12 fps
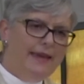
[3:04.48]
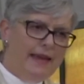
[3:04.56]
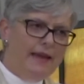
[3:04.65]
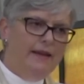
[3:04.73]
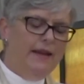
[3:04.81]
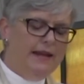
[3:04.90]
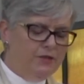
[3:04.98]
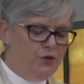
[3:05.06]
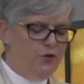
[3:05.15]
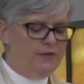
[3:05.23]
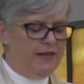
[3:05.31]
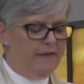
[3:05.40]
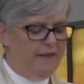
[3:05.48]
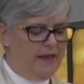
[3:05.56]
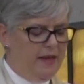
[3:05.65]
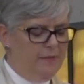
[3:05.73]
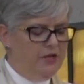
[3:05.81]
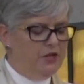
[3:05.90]
then he's using the
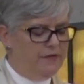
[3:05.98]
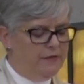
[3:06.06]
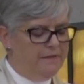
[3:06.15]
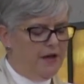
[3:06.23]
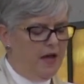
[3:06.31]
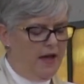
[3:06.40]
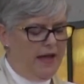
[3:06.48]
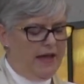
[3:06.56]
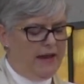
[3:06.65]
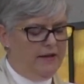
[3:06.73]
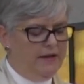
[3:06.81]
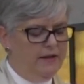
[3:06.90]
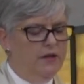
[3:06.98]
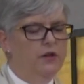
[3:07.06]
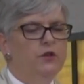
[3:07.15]
image of the vine